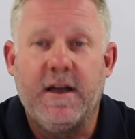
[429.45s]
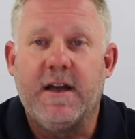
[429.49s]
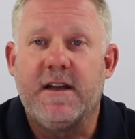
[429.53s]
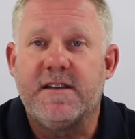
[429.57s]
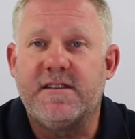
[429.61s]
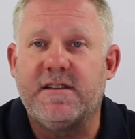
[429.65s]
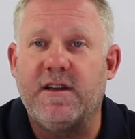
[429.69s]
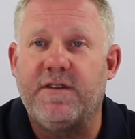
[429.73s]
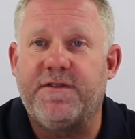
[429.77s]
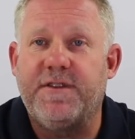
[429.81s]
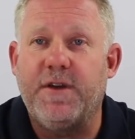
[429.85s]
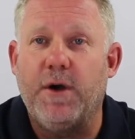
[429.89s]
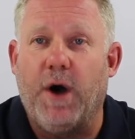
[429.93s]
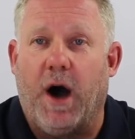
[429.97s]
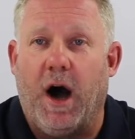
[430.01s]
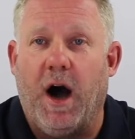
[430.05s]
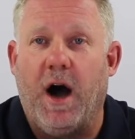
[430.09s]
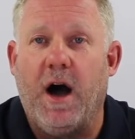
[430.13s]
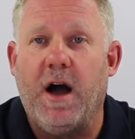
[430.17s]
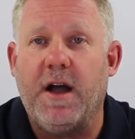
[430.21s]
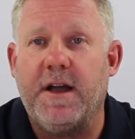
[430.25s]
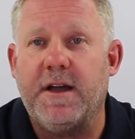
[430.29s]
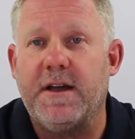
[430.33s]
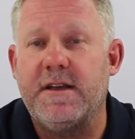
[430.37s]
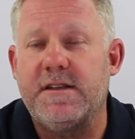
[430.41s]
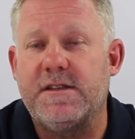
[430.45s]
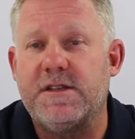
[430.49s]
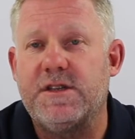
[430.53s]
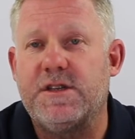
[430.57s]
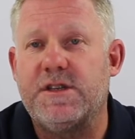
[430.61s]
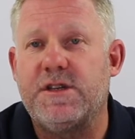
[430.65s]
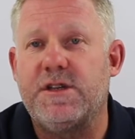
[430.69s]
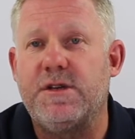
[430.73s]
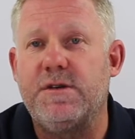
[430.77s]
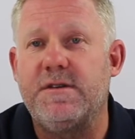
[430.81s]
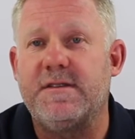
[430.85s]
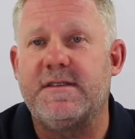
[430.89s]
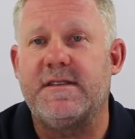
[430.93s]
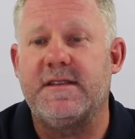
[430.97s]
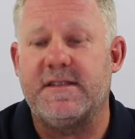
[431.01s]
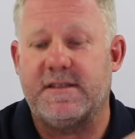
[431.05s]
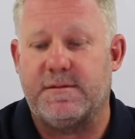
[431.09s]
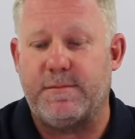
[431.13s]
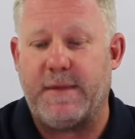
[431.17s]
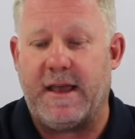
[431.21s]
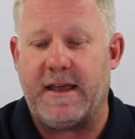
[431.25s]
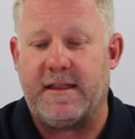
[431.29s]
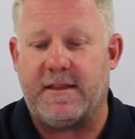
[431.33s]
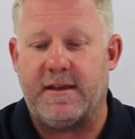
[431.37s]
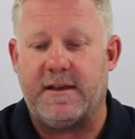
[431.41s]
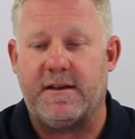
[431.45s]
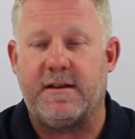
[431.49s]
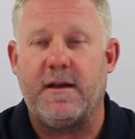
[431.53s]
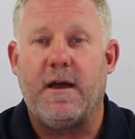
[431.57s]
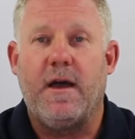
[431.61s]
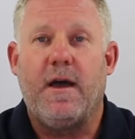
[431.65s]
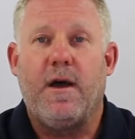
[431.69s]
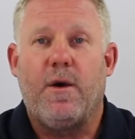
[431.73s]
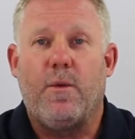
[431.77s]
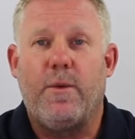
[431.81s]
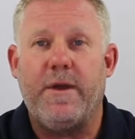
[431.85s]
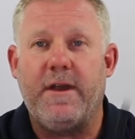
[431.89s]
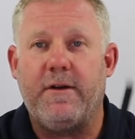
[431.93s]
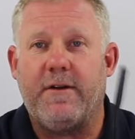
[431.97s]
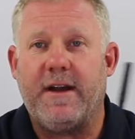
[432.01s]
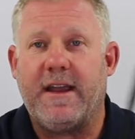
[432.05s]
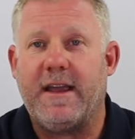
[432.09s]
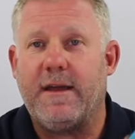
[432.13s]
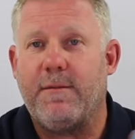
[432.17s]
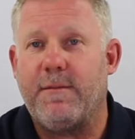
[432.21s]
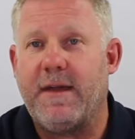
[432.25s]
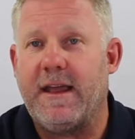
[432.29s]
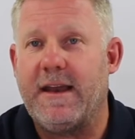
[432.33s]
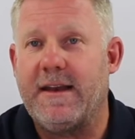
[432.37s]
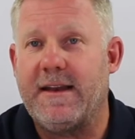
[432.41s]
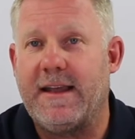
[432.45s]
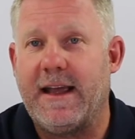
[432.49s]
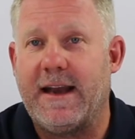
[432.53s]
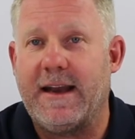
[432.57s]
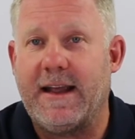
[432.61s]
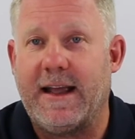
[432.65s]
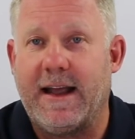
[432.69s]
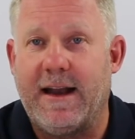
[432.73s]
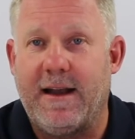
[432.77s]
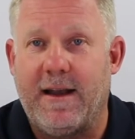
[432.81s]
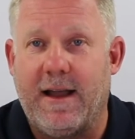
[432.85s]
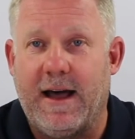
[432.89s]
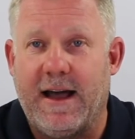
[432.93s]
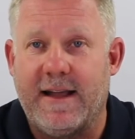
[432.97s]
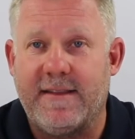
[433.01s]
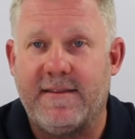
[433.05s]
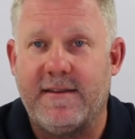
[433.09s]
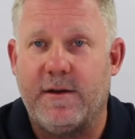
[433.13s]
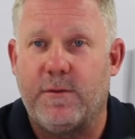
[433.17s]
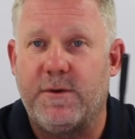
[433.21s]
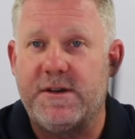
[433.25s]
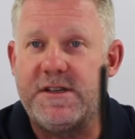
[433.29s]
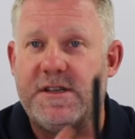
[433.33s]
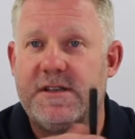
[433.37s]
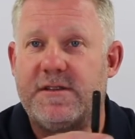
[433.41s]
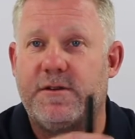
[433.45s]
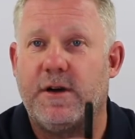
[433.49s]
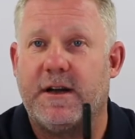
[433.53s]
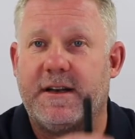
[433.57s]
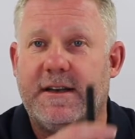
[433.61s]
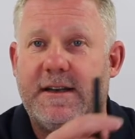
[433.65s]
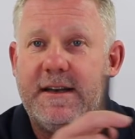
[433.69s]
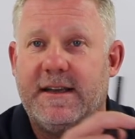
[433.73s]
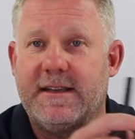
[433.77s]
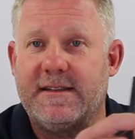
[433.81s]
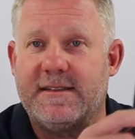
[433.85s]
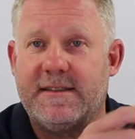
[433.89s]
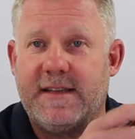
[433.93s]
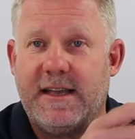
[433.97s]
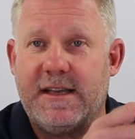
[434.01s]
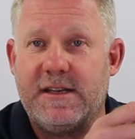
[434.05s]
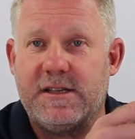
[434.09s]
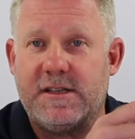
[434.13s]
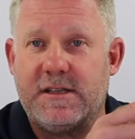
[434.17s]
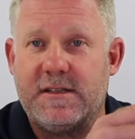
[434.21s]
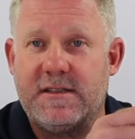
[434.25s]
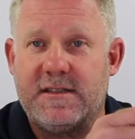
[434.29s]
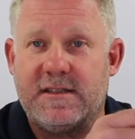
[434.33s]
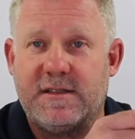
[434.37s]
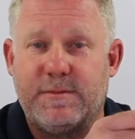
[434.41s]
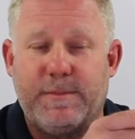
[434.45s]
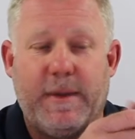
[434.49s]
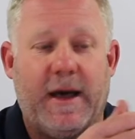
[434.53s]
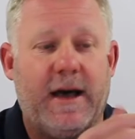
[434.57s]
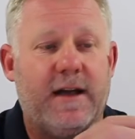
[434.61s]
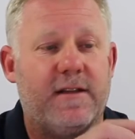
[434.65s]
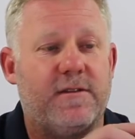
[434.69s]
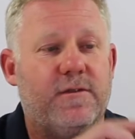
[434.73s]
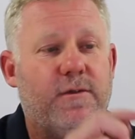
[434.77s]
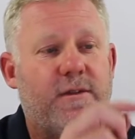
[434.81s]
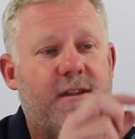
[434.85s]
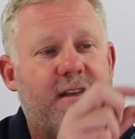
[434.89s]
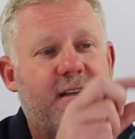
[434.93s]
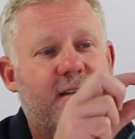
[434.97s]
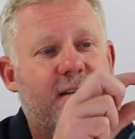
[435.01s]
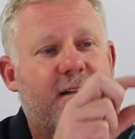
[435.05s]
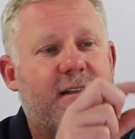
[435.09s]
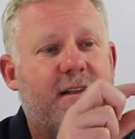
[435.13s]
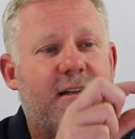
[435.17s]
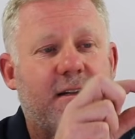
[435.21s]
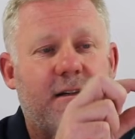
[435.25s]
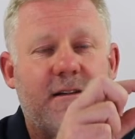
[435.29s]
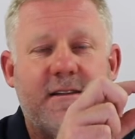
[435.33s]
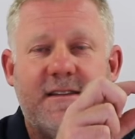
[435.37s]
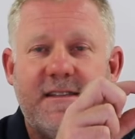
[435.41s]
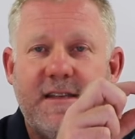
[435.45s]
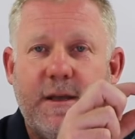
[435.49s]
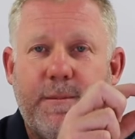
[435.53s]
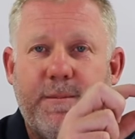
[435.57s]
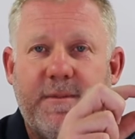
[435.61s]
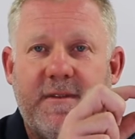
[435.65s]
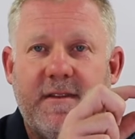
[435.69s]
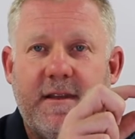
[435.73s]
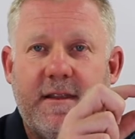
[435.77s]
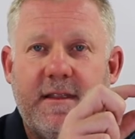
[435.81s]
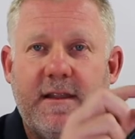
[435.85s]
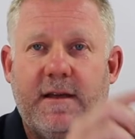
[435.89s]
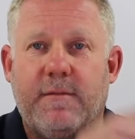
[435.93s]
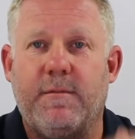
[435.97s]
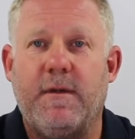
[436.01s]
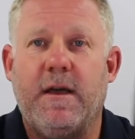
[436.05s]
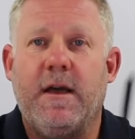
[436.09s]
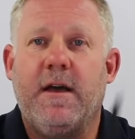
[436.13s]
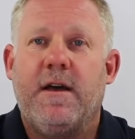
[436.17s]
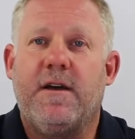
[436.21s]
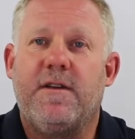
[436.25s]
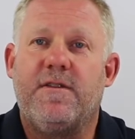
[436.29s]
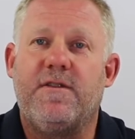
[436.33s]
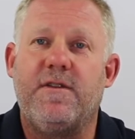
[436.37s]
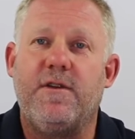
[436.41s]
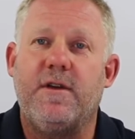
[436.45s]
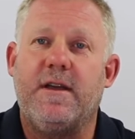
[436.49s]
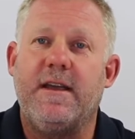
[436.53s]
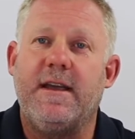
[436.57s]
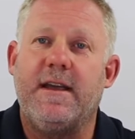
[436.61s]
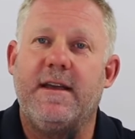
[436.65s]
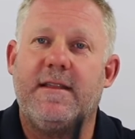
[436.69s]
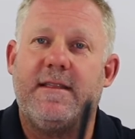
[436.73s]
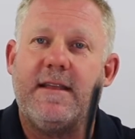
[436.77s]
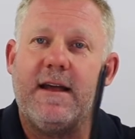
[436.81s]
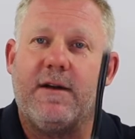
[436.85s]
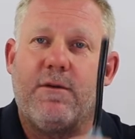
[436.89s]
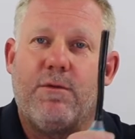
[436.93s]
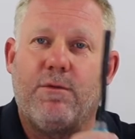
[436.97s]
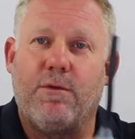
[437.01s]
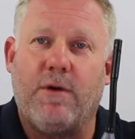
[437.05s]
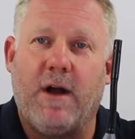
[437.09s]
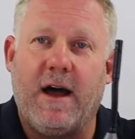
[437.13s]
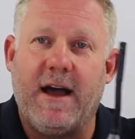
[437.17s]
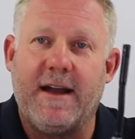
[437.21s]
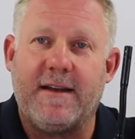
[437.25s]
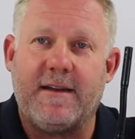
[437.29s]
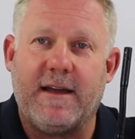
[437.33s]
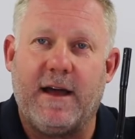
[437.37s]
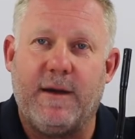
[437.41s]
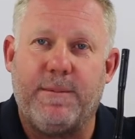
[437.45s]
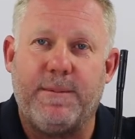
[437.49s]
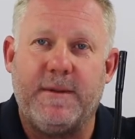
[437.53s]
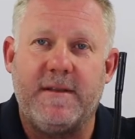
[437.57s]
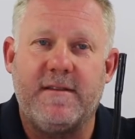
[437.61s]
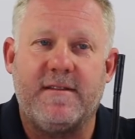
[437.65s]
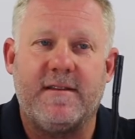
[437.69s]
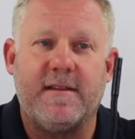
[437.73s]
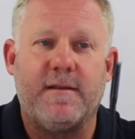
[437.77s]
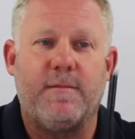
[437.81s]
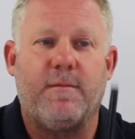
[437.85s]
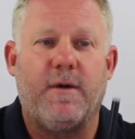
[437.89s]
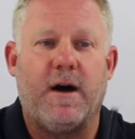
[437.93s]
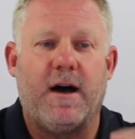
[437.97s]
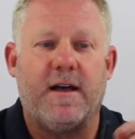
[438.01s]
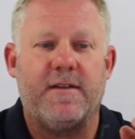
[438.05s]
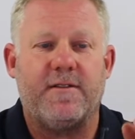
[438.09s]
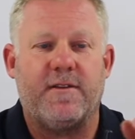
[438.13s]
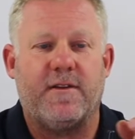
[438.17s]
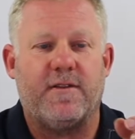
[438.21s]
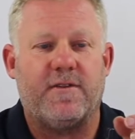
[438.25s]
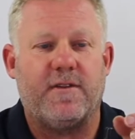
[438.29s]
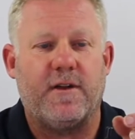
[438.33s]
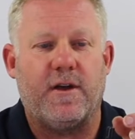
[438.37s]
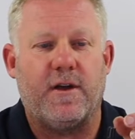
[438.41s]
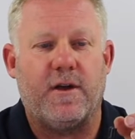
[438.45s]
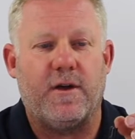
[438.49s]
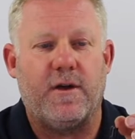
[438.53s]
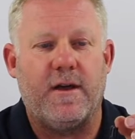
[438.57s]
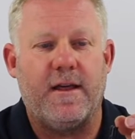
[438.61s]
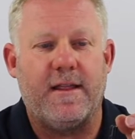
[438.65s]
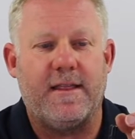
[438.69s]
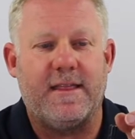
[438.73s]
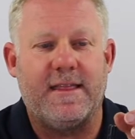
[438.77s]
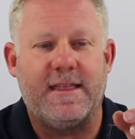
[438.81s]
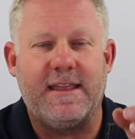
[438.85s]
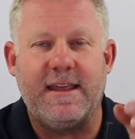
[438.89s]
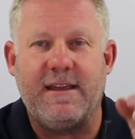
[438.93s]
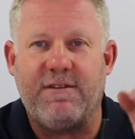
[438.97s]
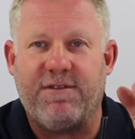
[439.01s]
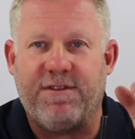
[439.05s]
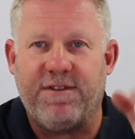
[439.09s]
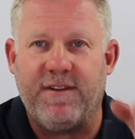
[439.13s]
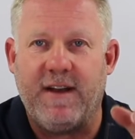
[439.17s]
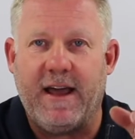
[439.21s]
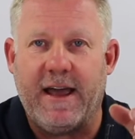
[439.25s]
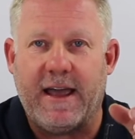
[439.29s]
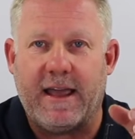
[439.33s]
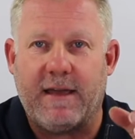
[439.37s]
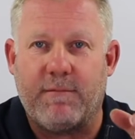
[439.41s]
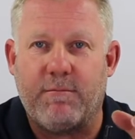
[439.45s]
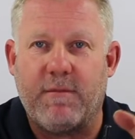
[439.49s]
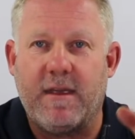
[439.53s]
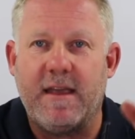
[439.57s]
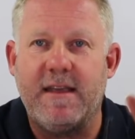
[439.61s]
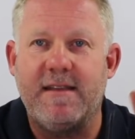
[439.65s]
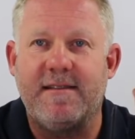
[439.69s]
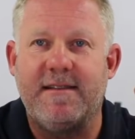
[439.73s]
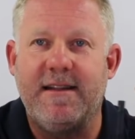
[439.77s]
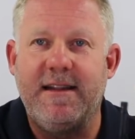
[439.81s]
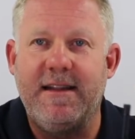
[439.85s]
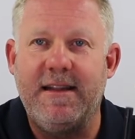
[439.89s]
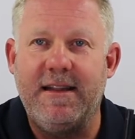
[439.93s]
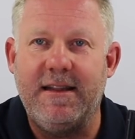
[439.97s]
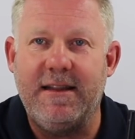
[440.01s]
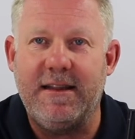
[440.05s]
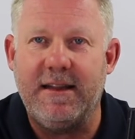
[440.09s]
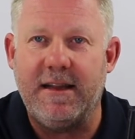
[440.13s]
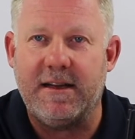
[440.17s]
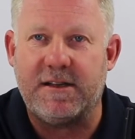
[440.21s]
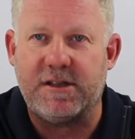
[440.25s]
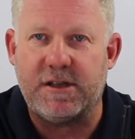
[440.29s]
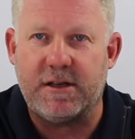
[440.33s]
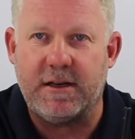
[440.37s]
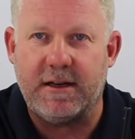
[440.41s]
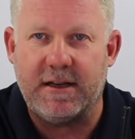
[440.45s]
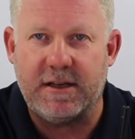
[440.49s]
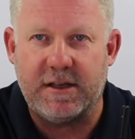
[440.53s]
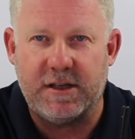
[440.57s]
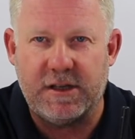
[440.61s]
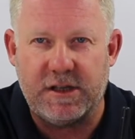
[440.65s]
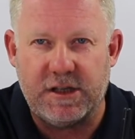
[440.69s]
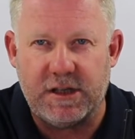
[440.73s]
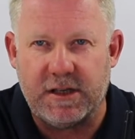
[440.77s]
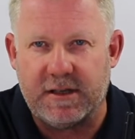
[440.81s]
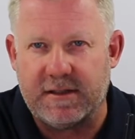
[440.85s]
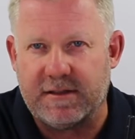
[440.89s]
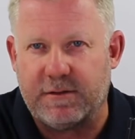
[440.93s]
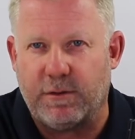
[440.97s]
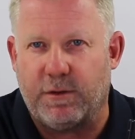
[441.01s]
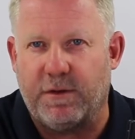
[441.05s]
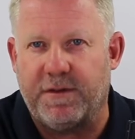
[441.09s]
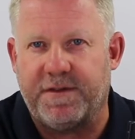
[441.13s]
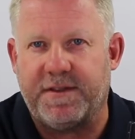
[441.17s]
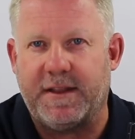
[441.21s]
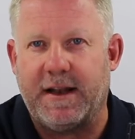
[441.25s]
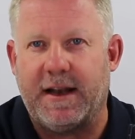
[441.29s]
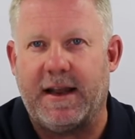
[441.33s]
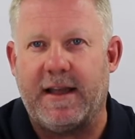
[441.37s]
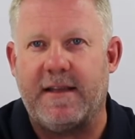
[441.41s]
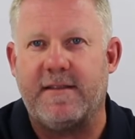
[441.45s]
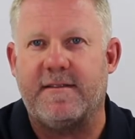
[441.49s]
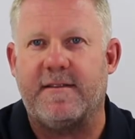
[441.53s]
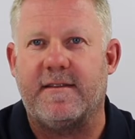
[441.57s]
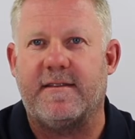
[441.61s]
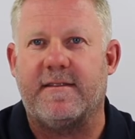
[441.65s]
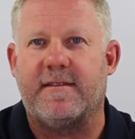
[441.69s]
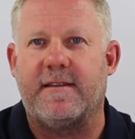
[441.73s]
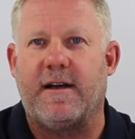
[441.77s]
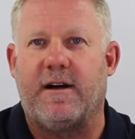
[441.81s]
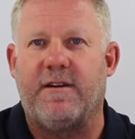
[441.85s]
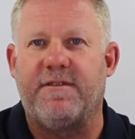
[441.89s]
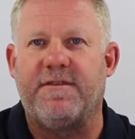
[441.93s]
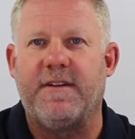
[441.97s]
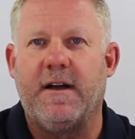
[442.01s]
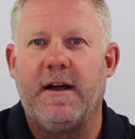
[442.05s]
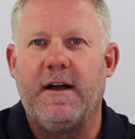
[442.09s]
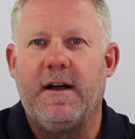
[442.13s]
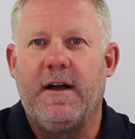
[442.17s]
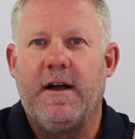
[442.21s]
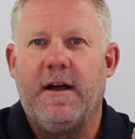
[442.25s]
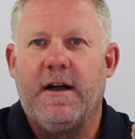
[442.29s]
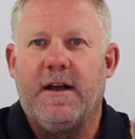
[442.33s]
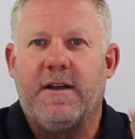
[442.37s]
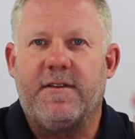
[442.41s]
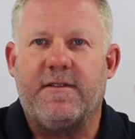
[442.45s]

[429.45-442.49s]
So if you are going to choose this method, we recommend getting a lighter which has got an extension spout with these little tips on them, so you can get that right up into the mask, so the flame is literally just off the lens itself.